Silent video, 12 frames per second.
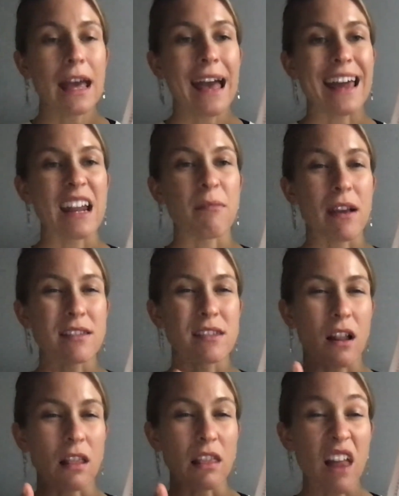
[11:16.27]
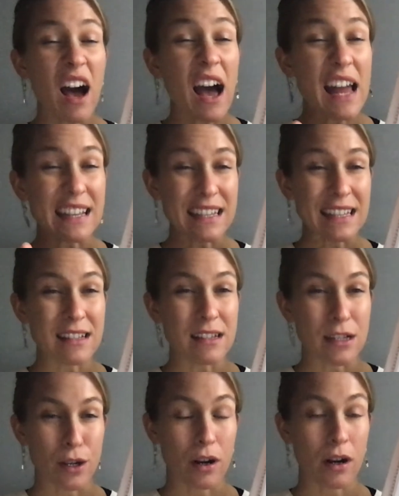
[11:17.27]
And it makes it a lot
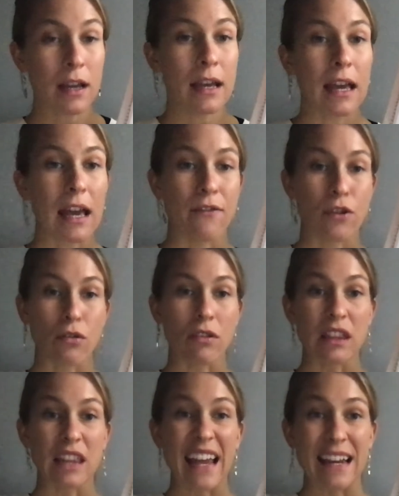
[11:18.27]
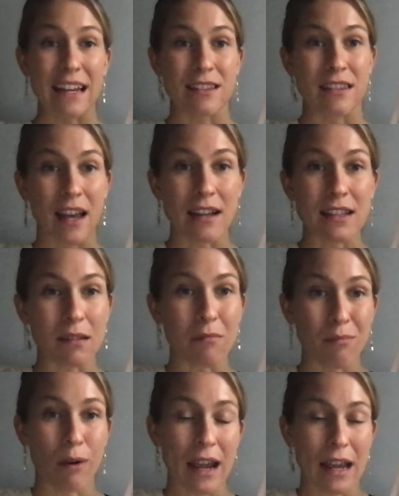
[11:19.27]
easier if your light is nice and
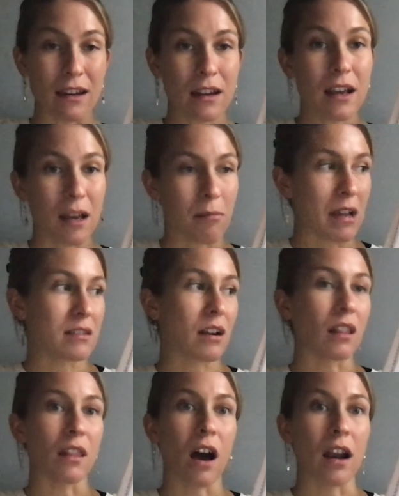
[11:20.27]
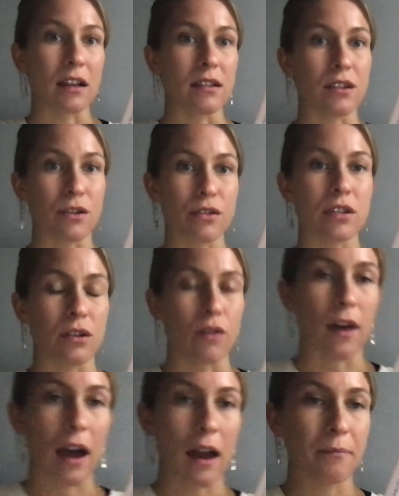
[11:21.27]
bright. It makes it a lot easier to do
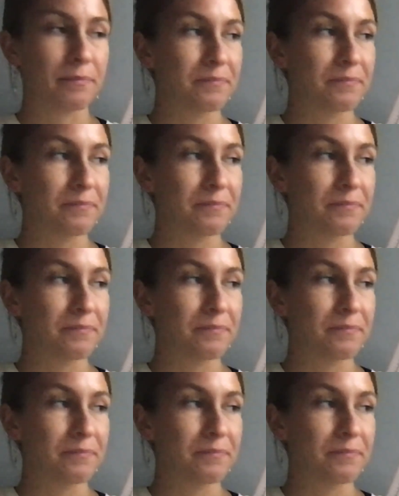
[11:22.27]
that.